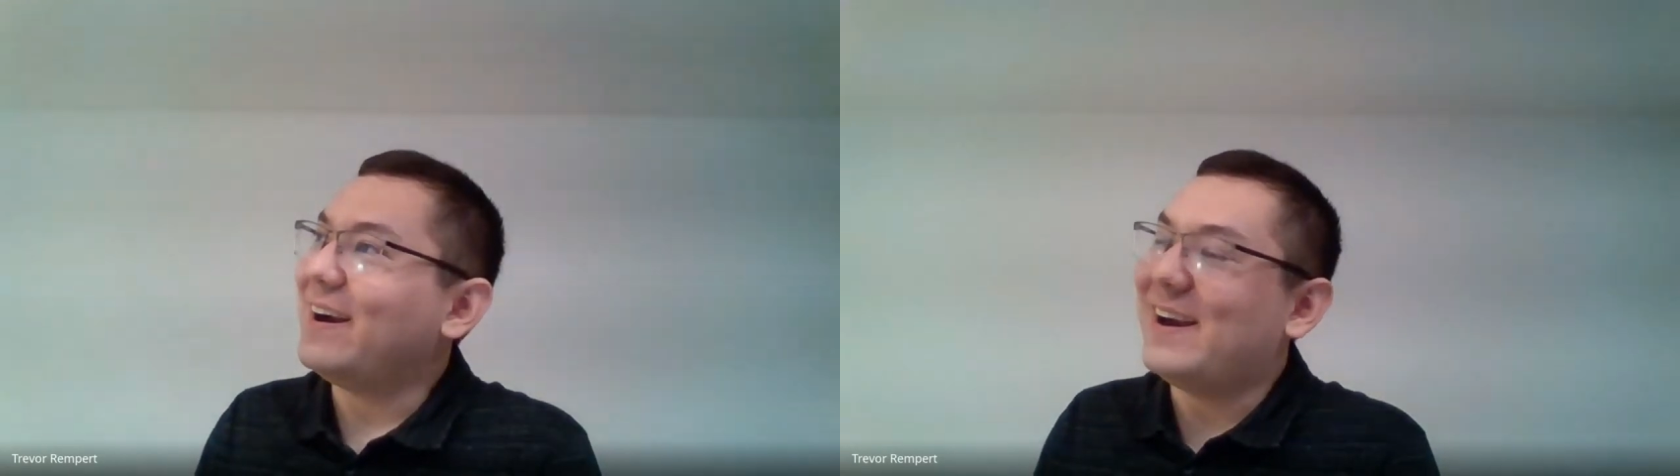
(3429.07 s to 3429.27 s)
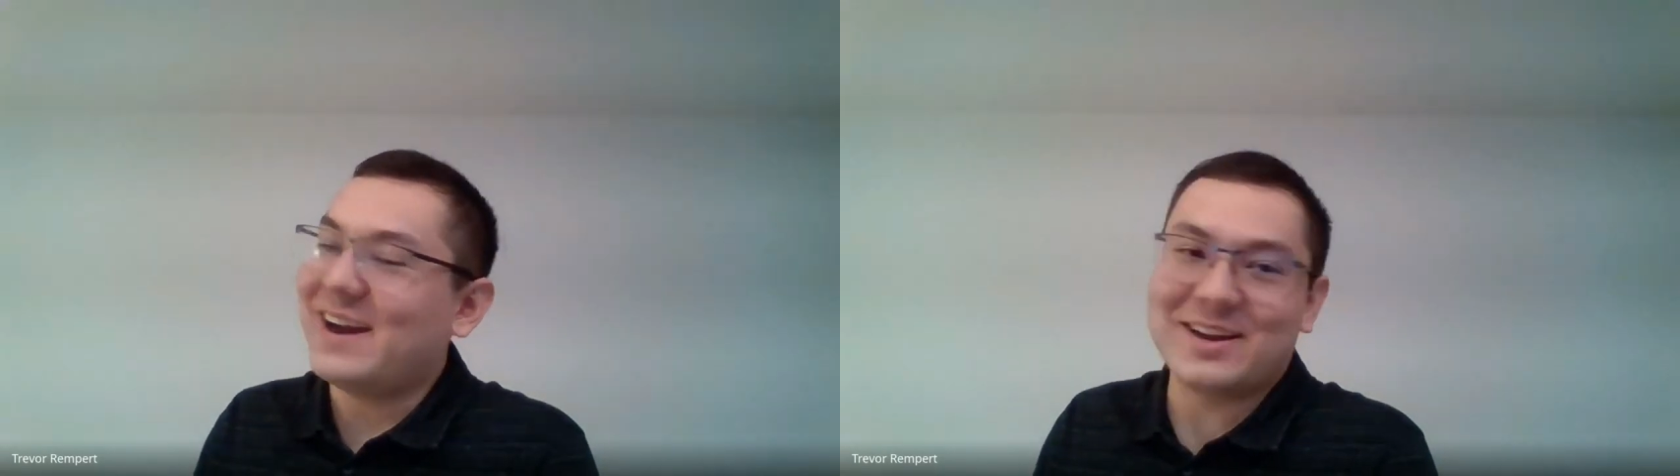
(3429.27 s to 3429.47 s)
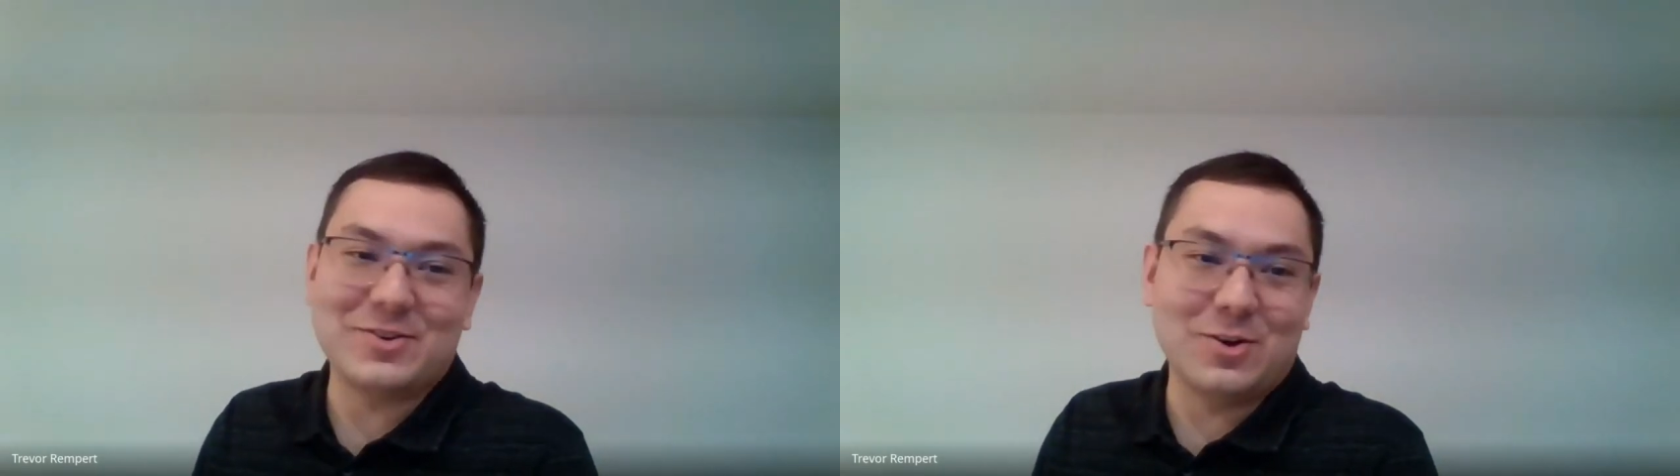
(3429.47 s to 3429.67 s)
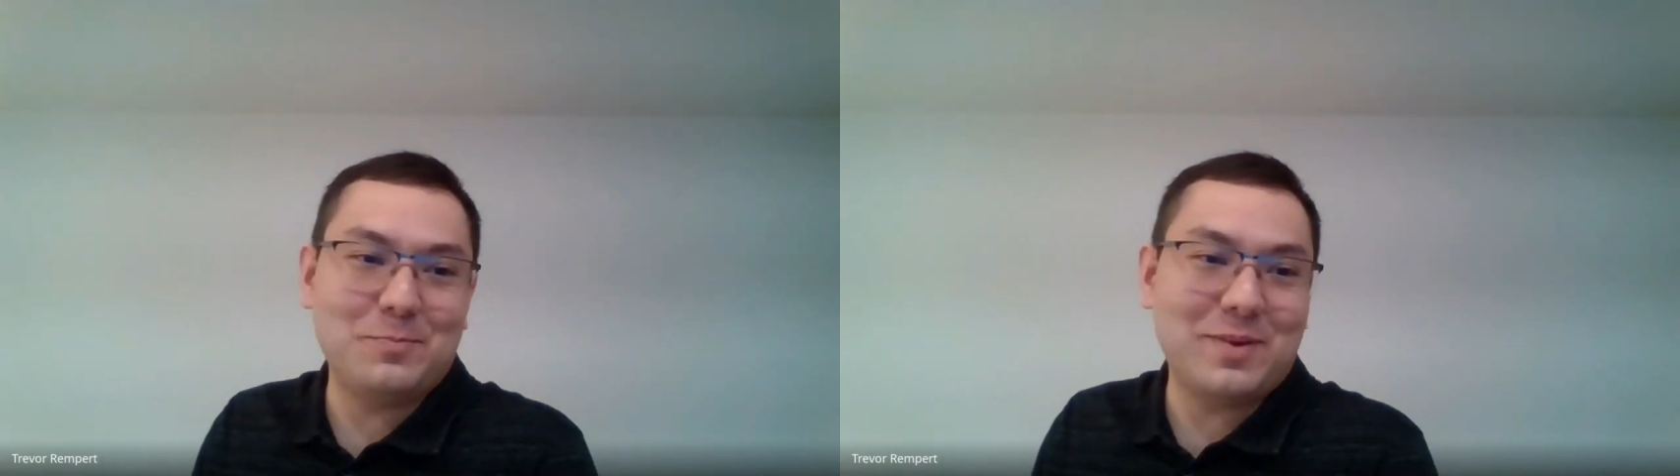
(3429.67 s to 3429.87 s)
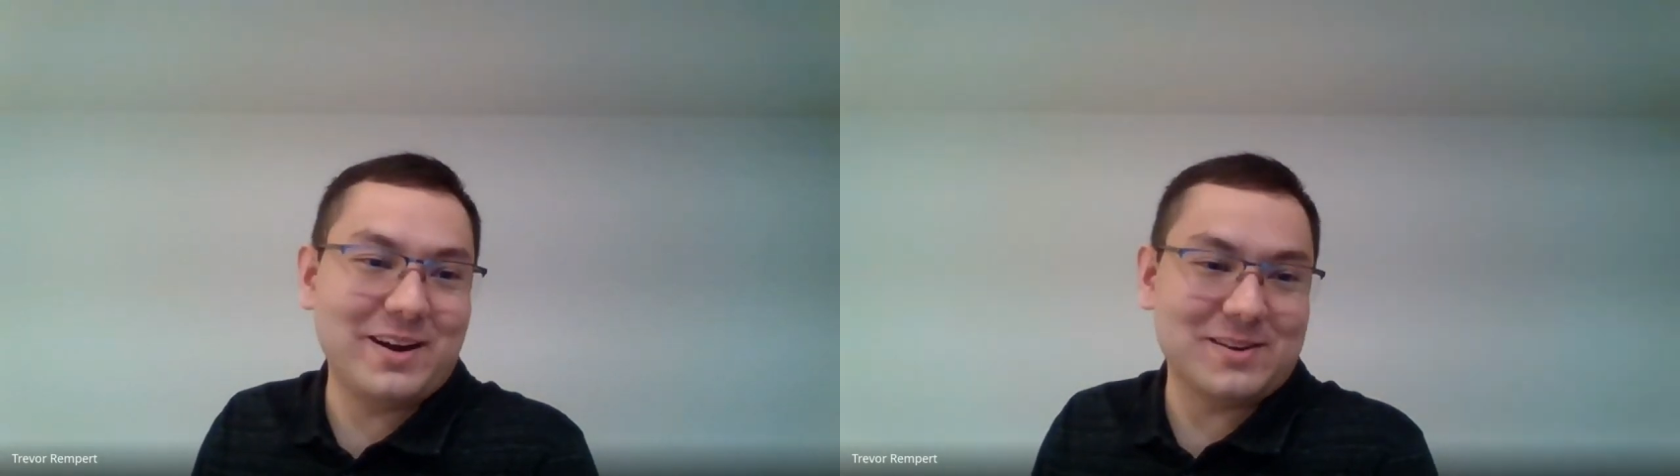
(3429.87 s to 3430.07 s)
and I don't
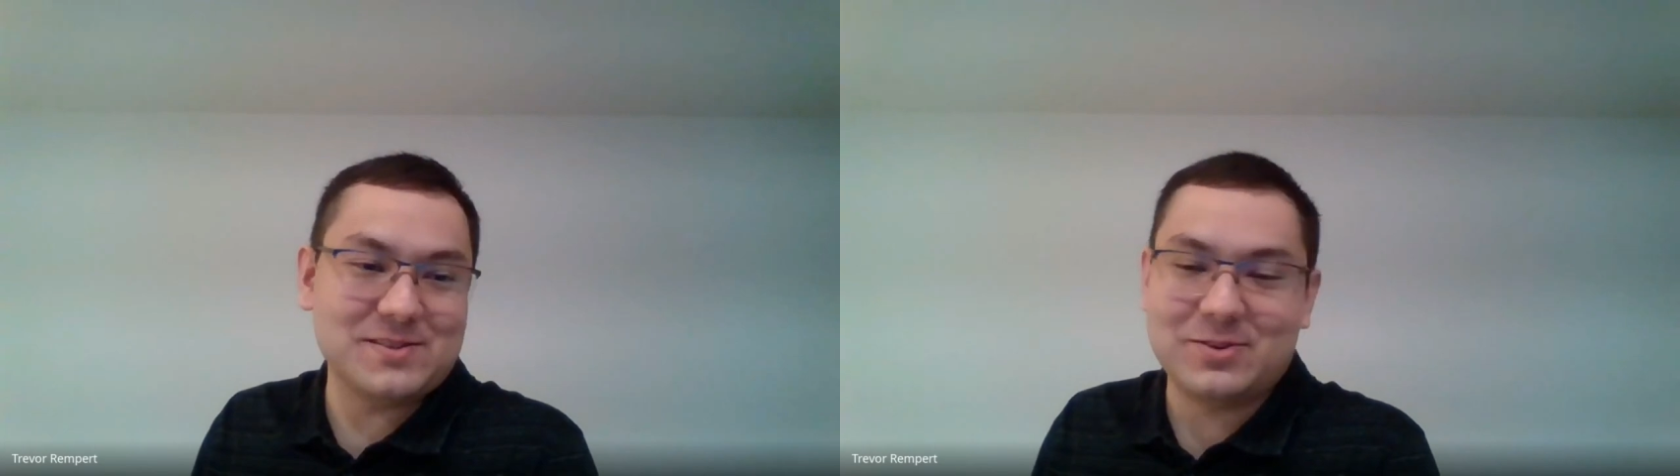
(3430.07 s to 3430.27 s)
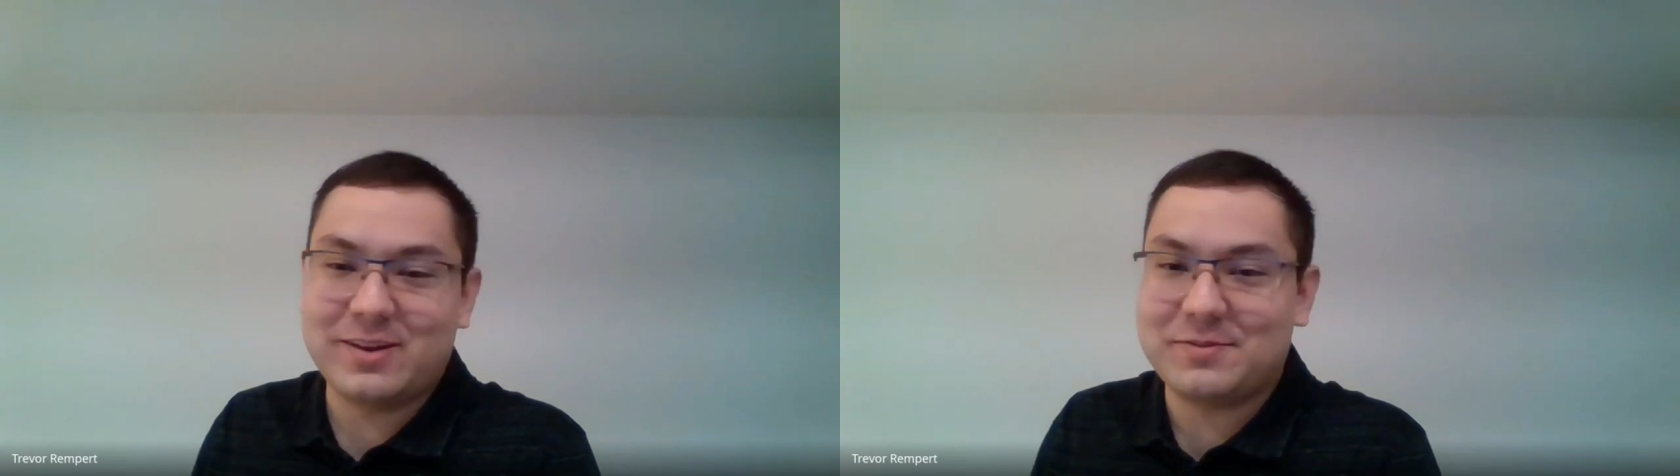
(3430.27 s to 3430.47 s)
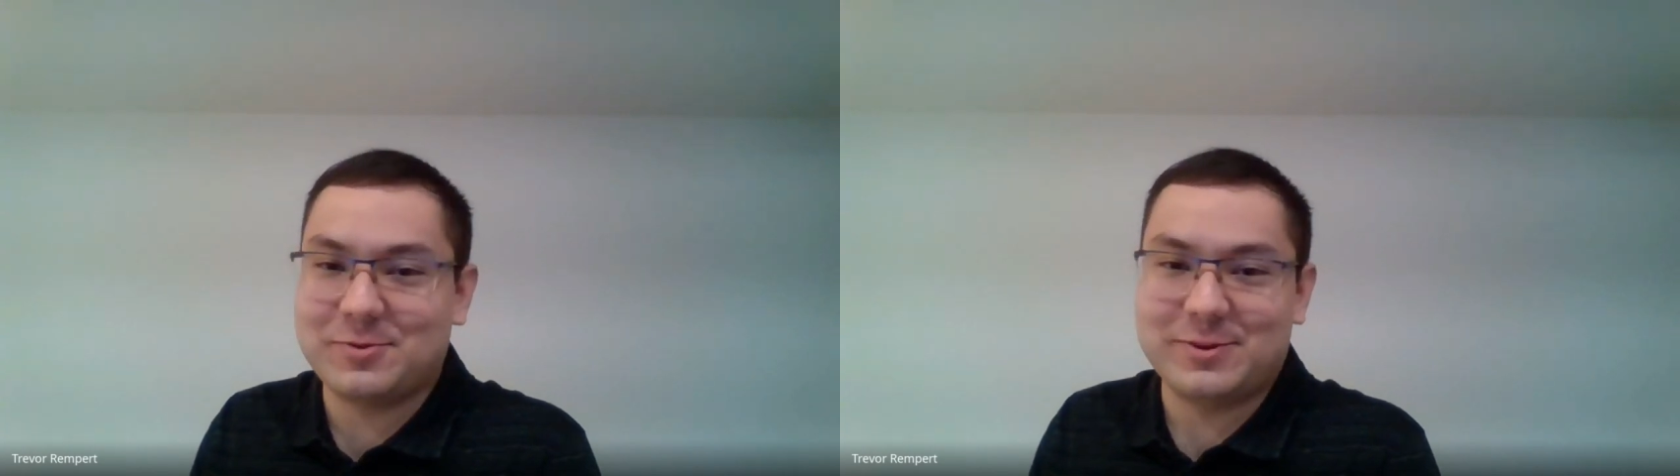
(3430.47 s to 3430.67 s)
buy it because I don't have three